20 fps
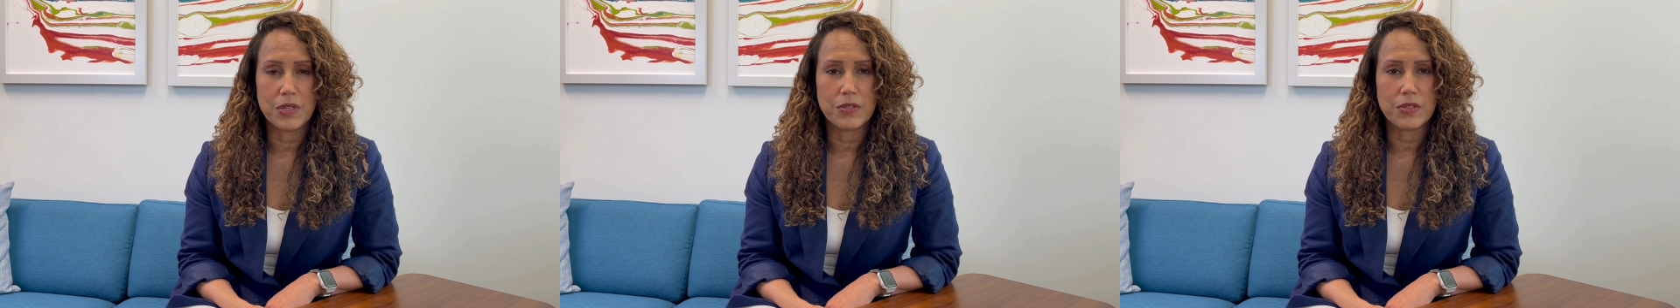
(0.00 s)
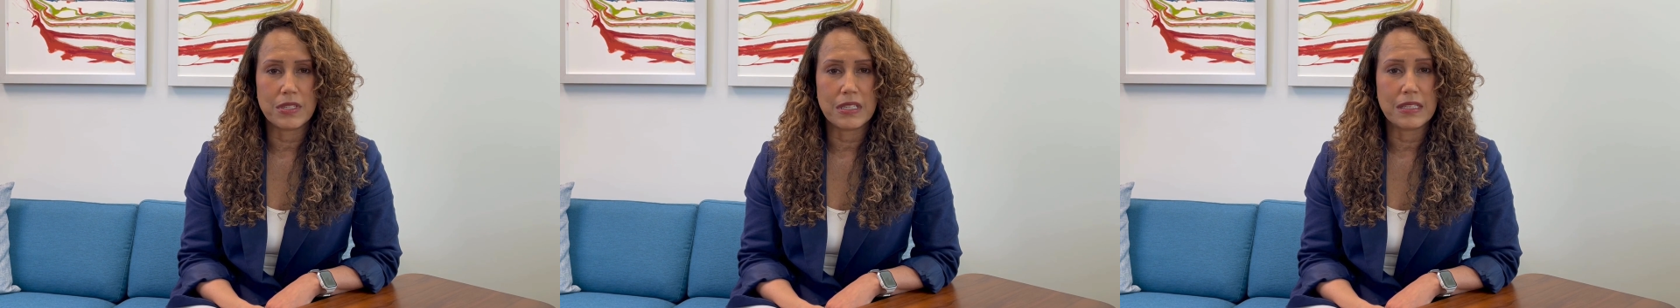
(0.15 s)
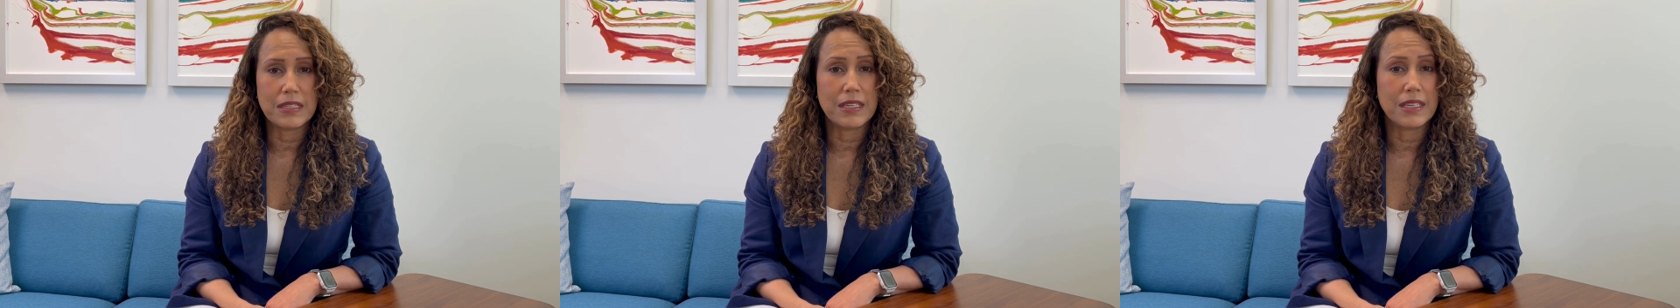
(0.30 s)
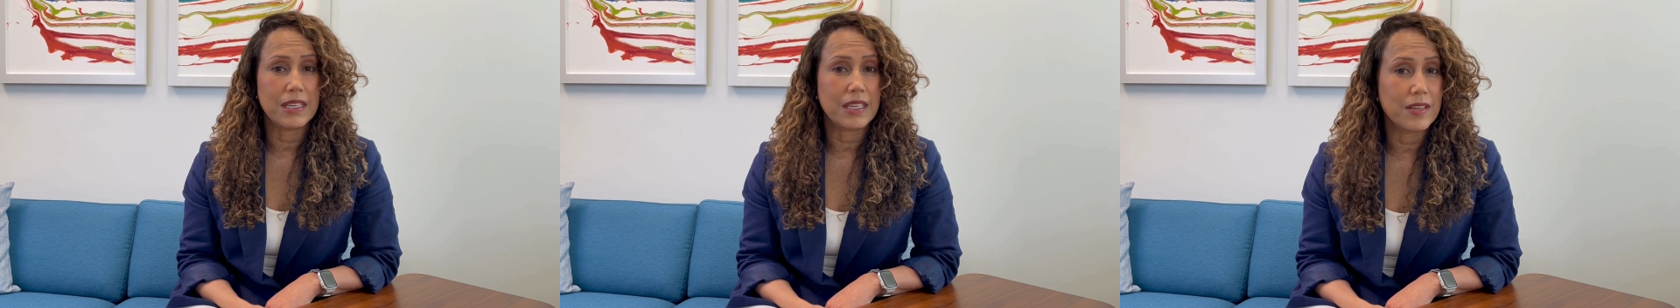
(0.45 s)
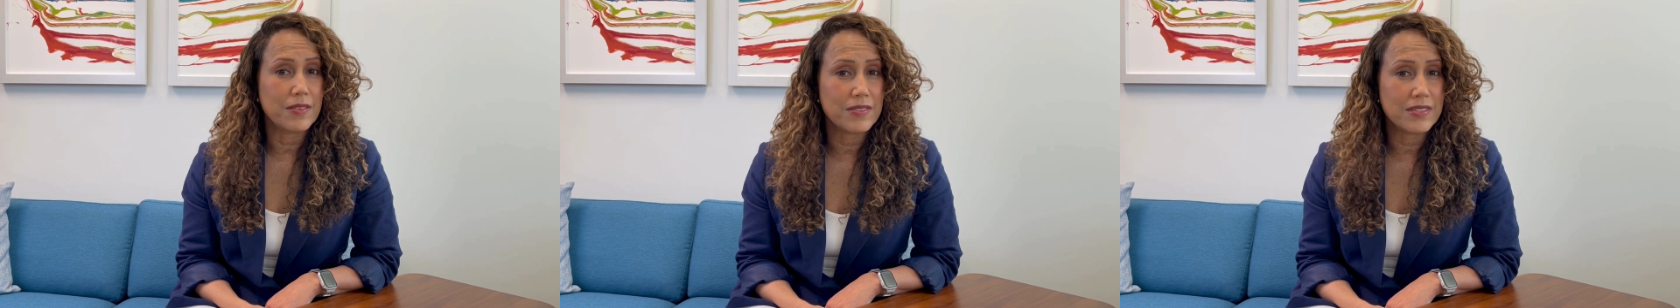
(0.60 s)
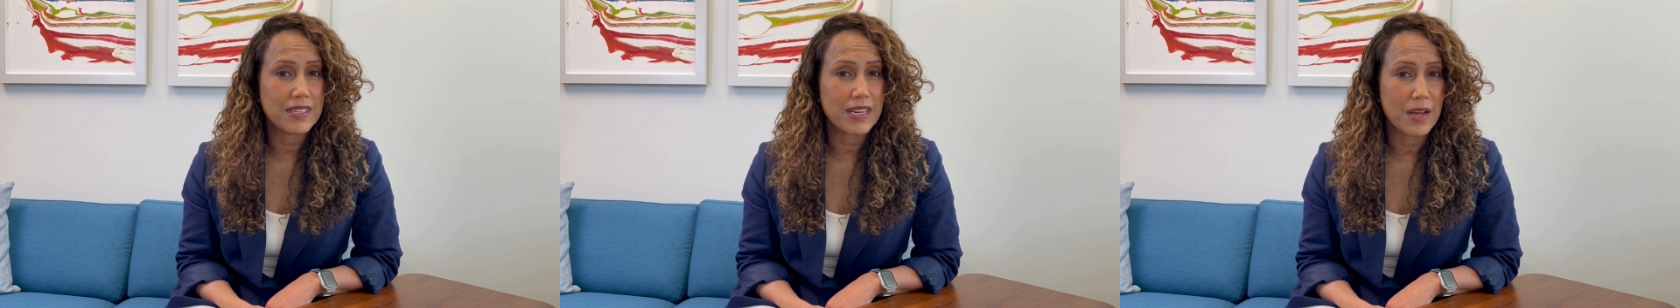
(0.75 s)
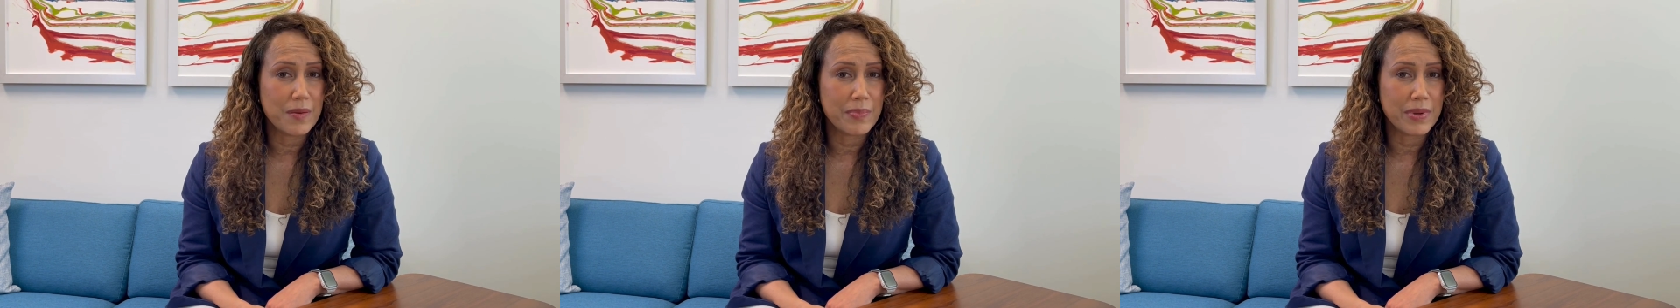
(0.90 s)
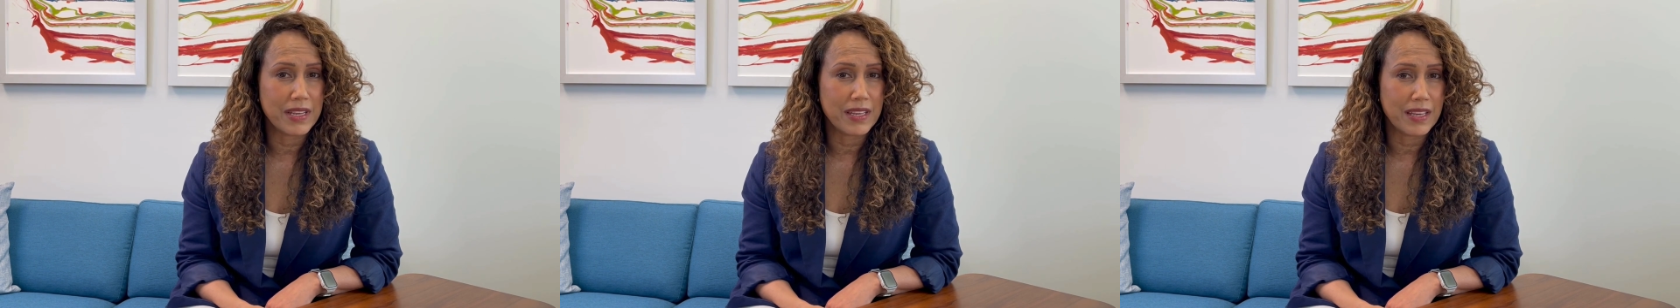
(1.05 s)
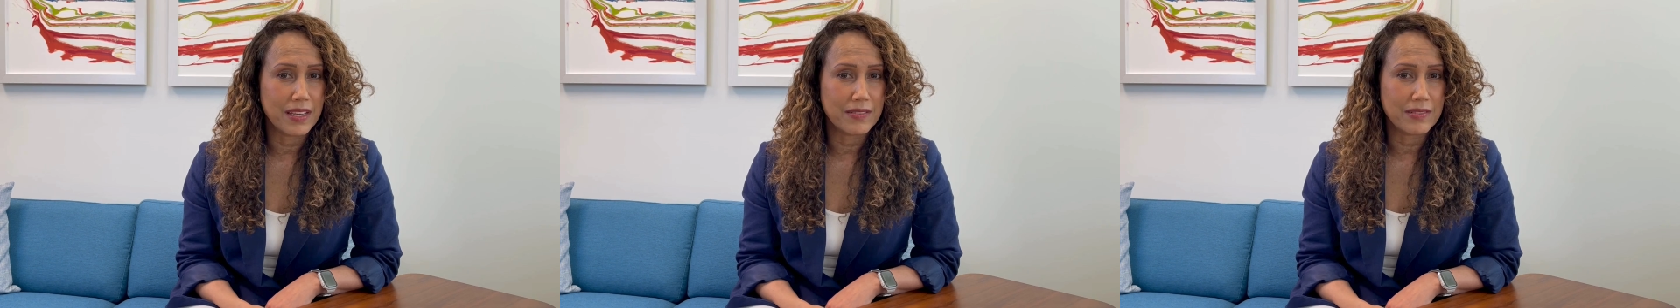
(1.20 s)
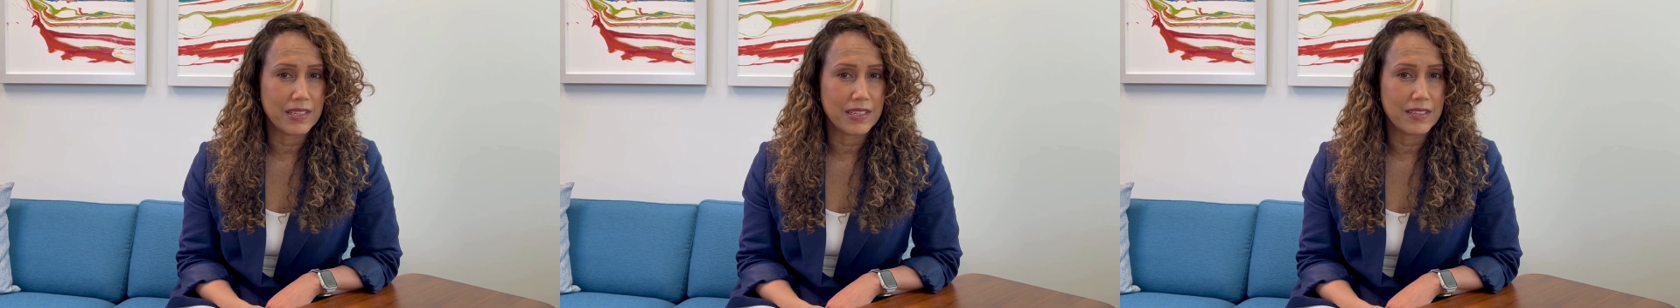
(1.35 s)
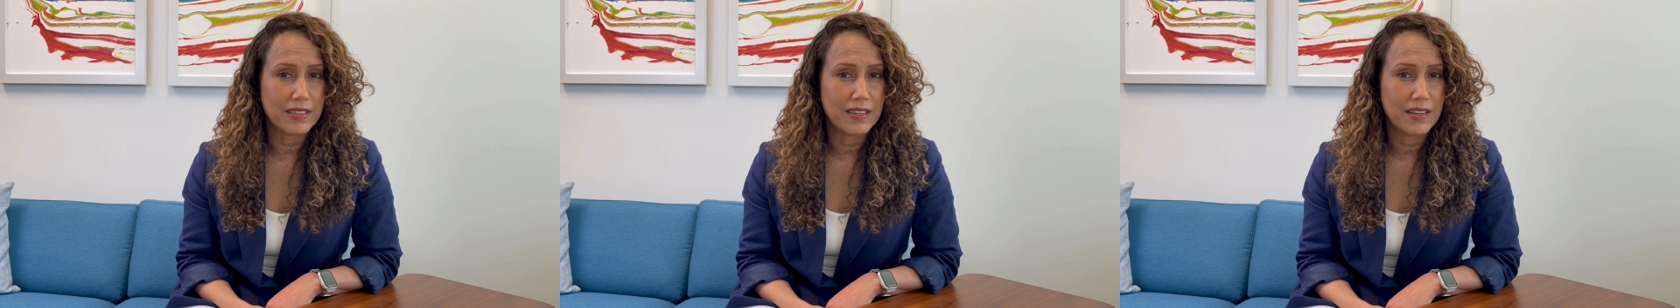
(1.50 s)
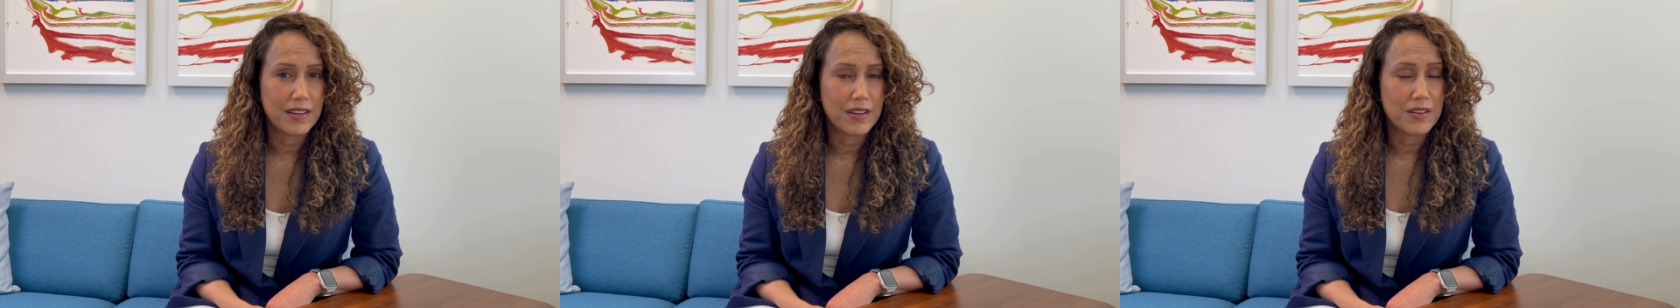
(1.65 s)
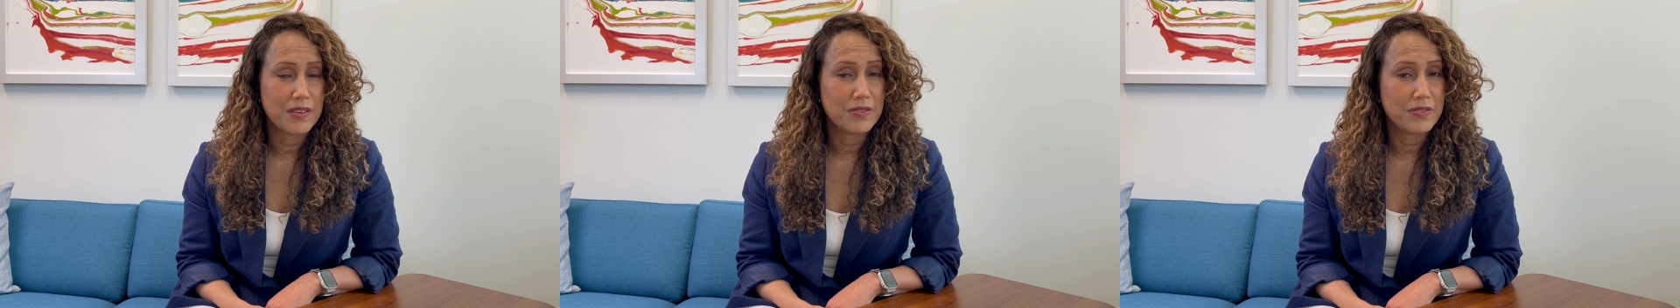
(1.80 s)
using the gifts that I've been given
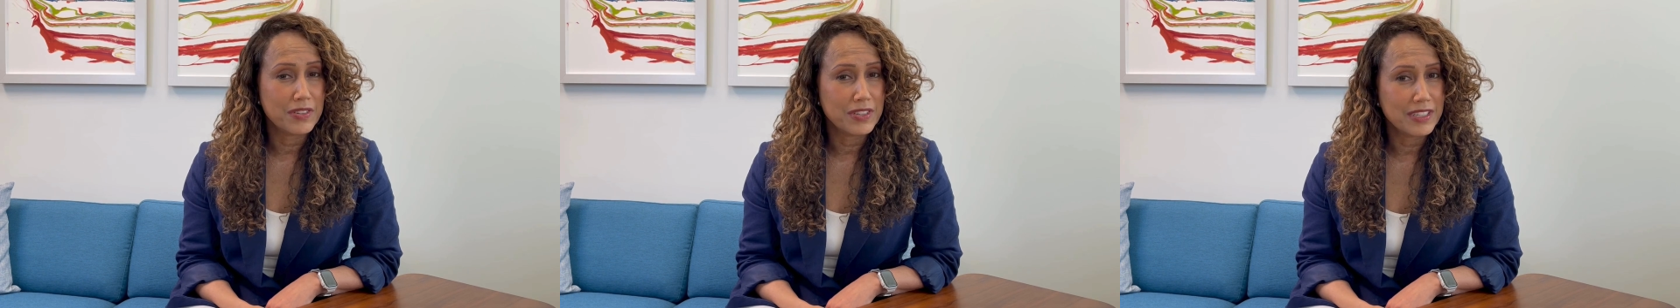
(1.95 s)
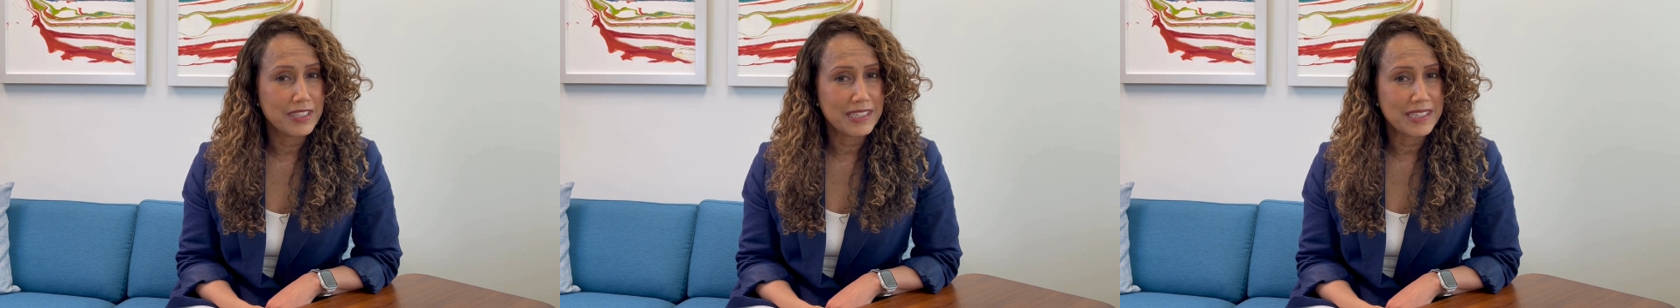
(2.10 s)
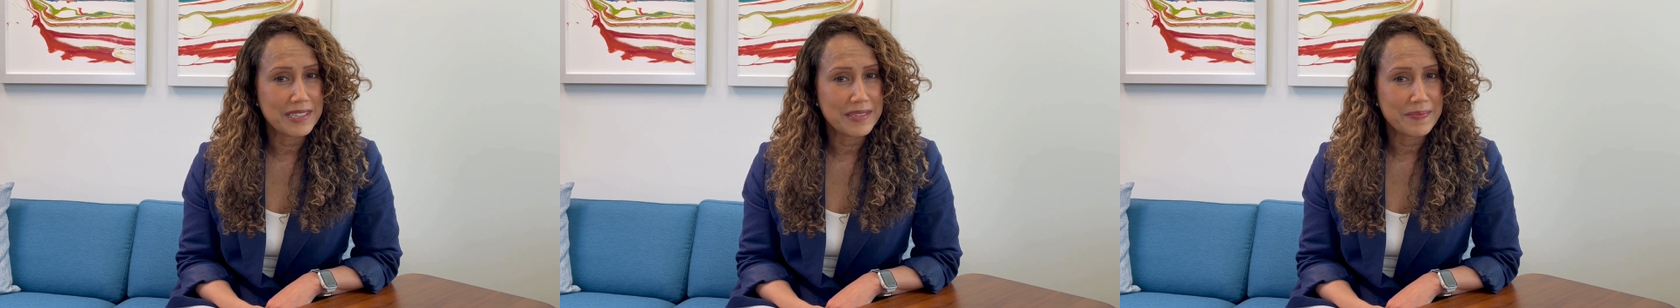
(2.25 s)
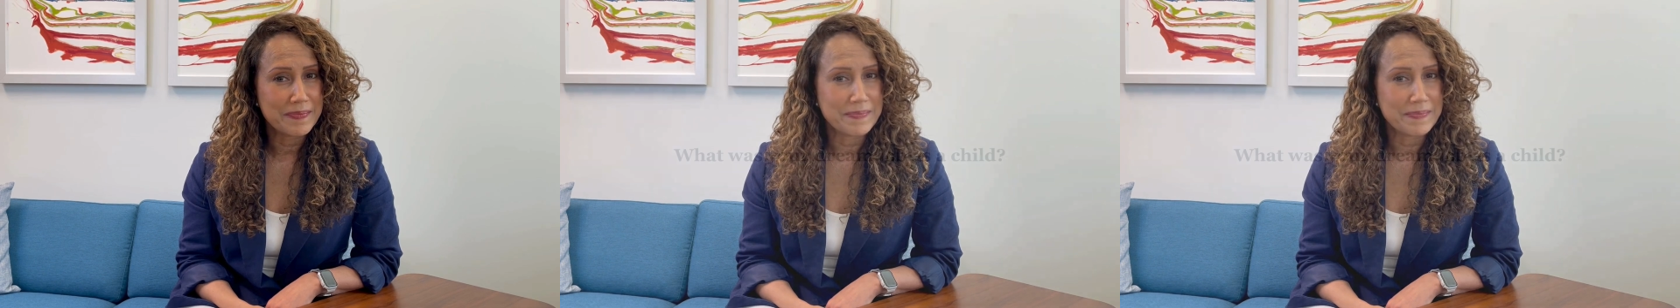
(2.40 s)
for good.